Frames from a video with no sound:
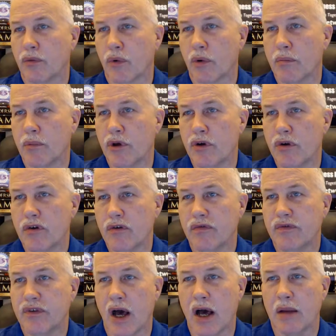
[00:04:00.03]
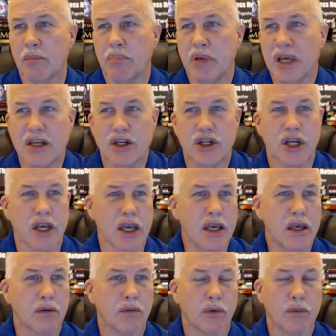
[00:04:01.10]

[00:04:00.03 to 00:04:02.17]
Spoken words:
remove.bg,